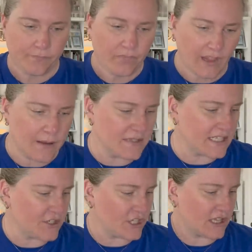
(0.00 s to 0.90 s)
I'm
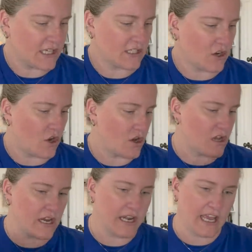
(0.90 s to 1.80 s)
stitching this
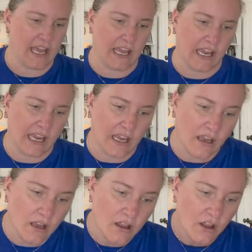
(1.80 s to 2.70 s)
on a